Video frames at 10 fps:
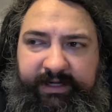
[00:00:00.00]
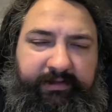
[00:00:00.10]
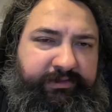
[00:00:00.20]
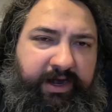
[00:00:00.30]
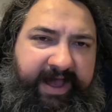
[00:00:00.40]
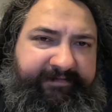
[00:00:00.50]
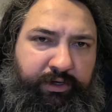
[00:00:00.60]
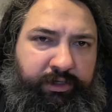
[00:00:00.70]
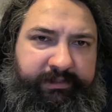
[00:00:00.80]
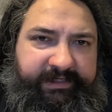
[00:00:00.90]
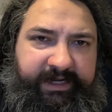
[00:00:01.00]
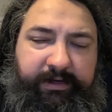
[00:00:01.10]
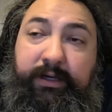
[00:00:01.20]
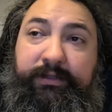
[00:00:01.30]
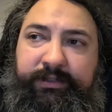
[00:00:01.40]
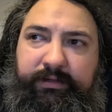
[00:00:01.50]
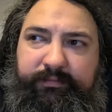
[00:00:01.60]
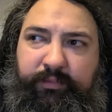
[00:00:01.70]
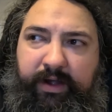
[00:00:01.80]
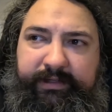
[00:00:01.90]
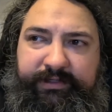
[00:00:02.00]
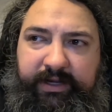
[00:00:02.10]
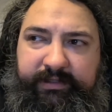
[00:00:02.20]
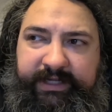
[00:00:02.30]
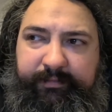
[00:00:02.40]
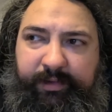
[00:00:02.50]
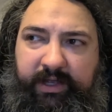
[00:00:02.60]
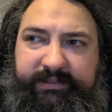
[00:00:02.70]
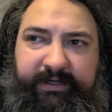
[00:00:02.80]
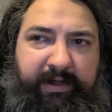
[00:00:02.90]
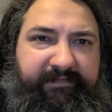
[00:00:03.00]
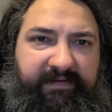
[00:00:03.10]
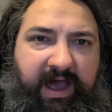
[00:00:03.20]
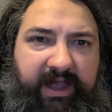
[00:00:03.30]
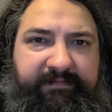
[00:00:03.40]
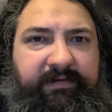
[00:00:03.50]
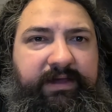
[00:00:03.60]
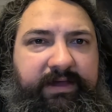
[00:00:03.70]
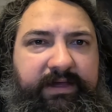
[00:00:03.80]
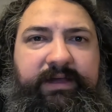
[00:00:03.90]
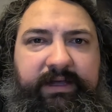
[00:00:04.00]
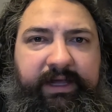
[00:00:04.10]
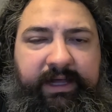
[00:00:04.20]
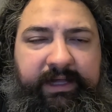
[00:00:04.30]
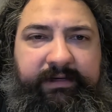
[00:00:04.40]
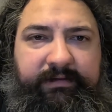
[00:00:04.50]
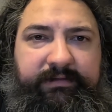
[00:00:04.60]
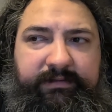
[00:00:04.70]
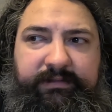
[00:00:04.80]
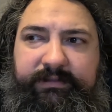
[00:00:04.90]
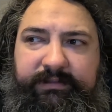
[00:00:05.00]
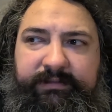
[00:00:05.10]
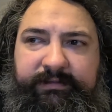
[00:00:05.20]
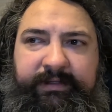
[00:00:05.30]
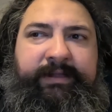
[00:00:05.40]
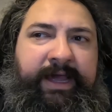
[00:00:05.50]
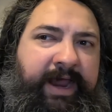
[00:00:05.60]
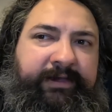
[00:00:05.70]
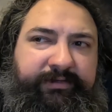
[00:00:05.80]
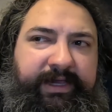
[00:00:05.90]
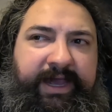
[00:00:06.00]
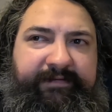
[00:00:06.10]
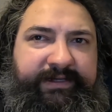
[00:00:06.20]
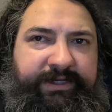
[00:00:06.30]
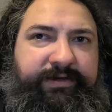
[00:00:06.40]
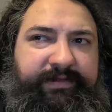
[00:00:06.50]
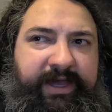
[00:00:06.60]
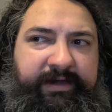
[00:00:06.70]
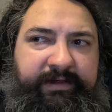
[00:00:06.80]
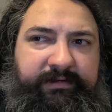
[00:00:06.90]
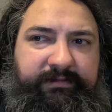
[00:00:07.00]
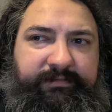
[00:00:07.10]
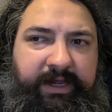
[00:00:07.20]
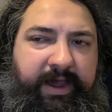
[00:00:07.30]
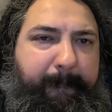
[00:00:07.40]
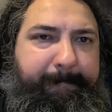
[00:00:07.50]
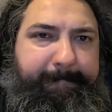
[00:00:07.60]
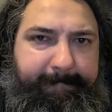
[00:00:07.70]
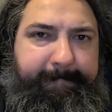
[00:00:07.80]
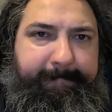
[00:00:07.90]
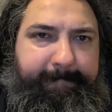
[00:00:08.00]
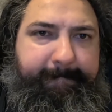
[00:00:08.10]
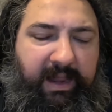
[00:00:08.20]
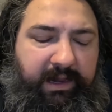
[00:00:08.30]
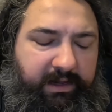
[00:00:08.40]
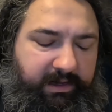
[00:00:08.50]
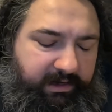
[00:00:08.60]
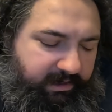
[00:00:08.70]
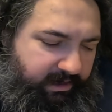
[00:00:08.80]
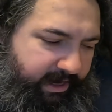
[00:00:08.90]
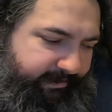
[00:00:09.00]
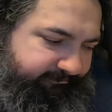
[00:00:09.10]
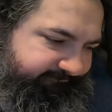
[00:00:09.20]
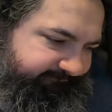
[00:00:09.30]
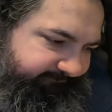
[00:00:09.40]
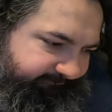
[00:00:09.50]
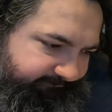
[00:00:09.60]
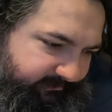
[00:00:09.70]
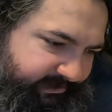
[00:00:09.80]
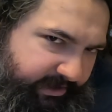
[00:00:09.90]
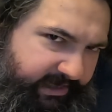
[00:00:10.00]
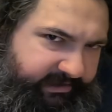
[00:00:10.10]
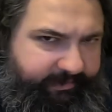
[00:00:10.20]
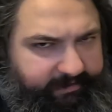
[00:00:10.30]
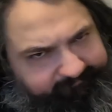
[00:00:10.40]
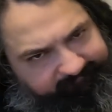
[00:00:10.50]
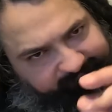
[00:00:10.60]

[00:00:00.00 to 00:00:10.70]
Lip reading: And I'll try to have an early dinner, so I'll probably try to take a pause at around 5 and then actually have a dinner then. And yeah. All right, see you guys in a bit.